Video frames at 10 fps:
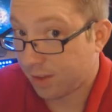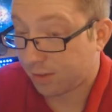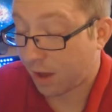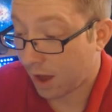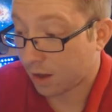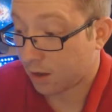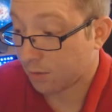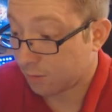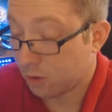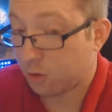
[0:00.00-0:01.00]
this kind of
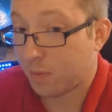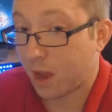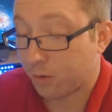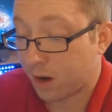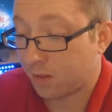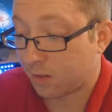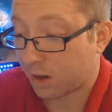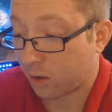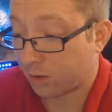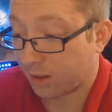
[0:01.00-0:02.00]
confused me. I read this
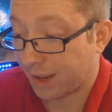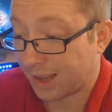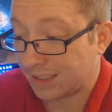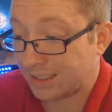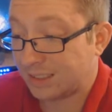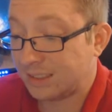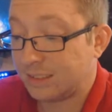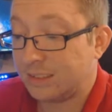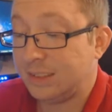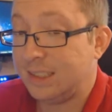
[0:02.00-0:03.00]
and I was like,
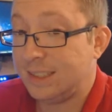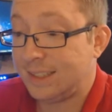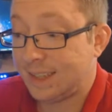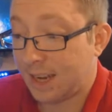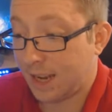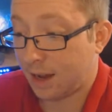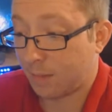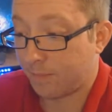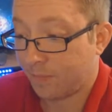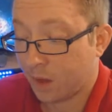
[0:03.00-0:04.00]
damn.
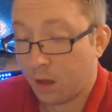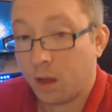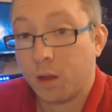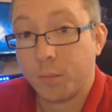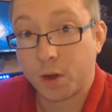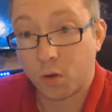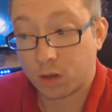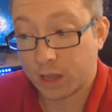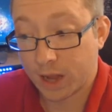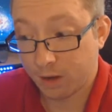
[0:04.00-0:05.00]
Go
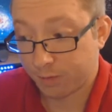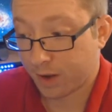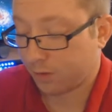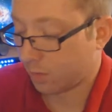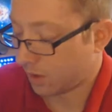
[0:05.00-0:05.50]
online, you'll find